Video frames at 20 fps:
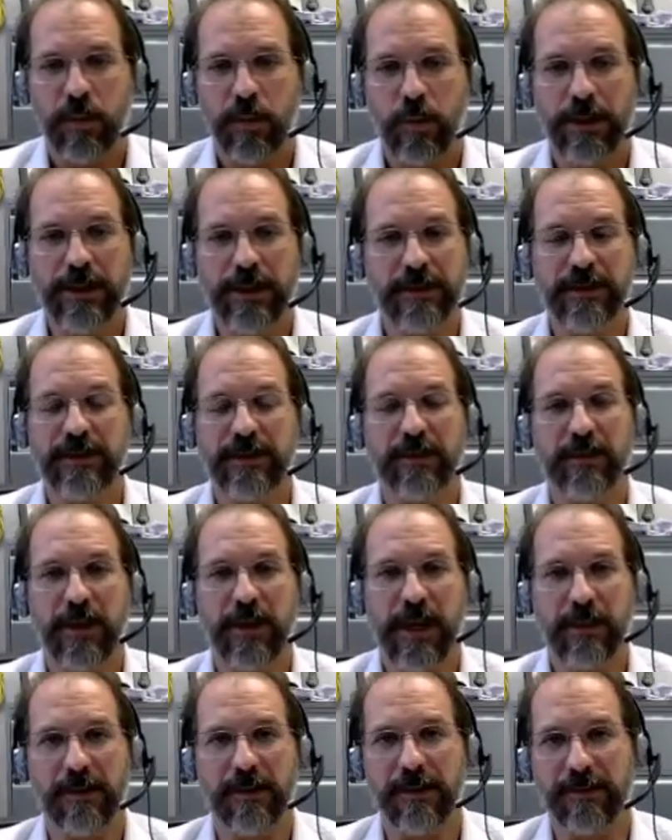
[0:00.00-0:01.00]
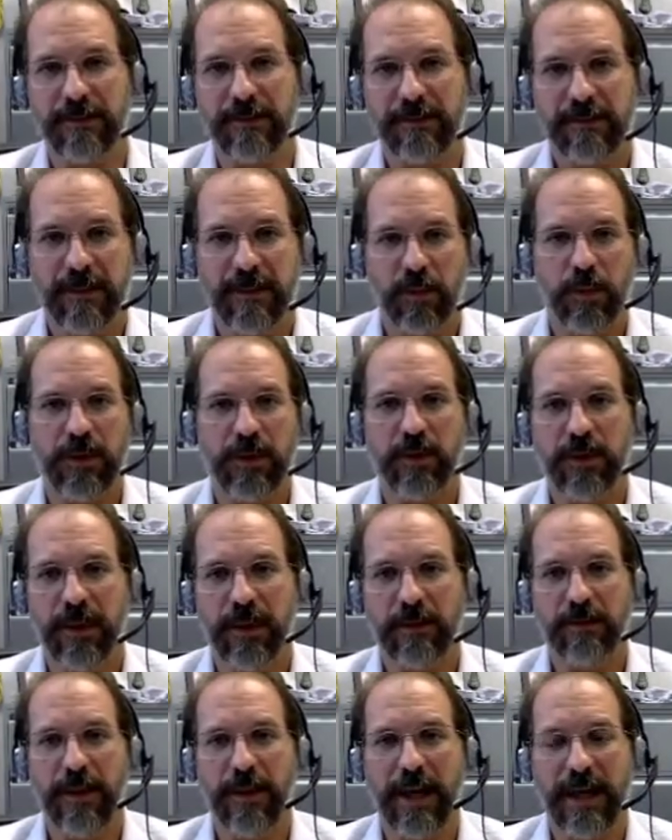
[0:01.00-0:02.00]
which isn't a problem. But when you
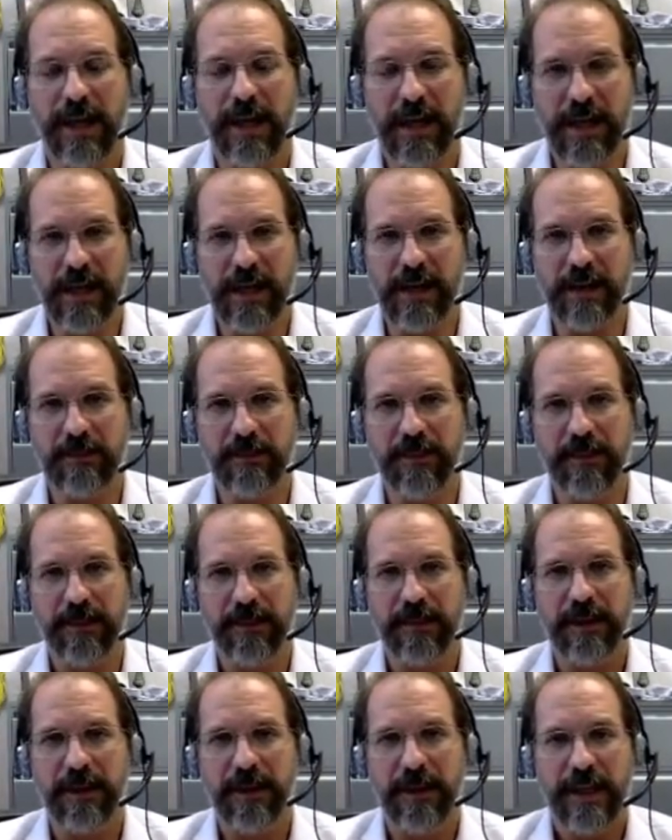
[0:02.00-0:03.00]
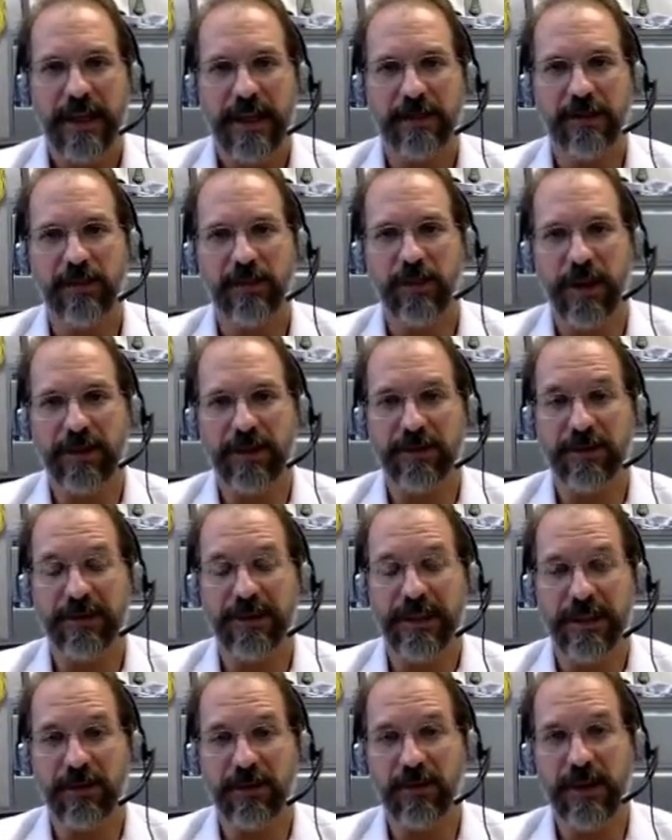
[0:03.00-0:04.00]
come back up and those pressures
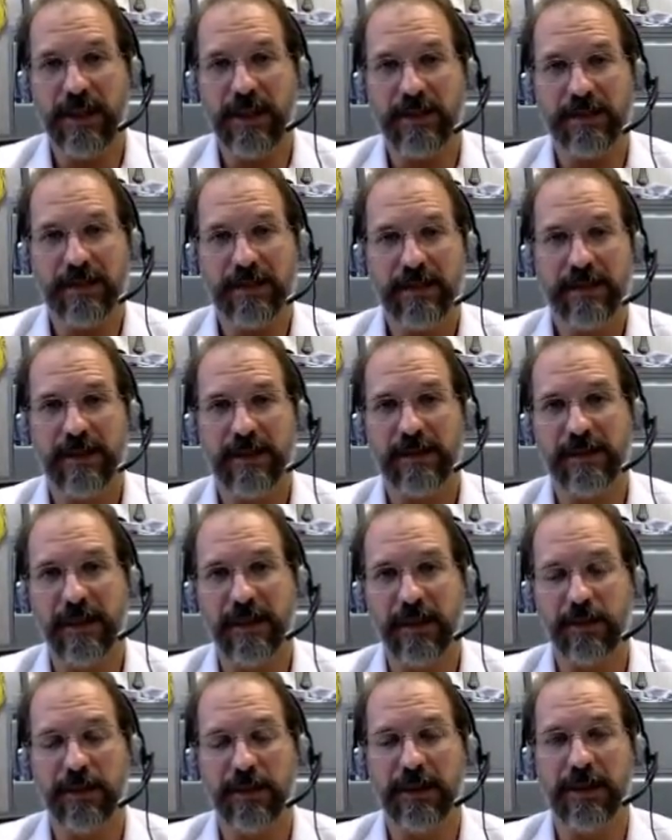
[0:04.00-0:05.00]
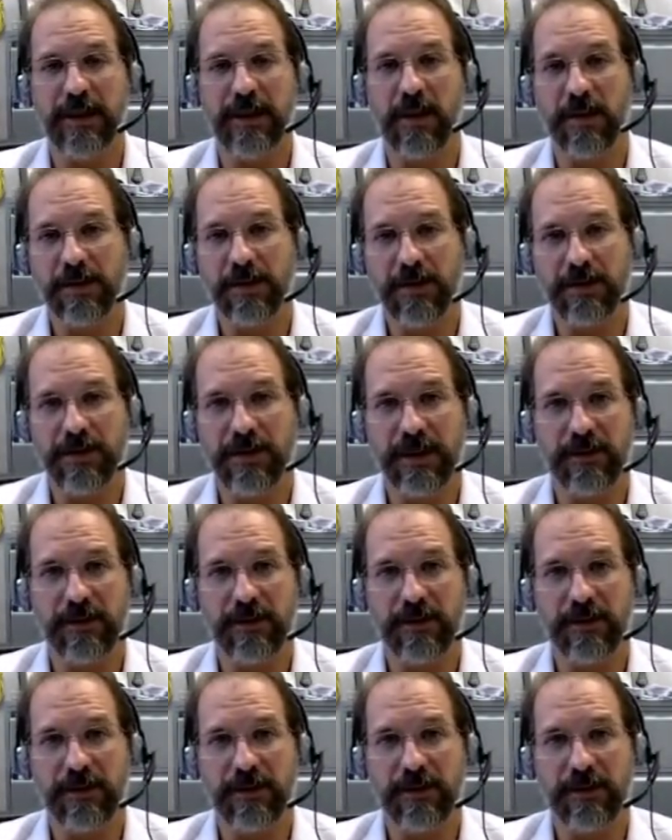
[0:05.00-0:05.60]
decrease, the solubility also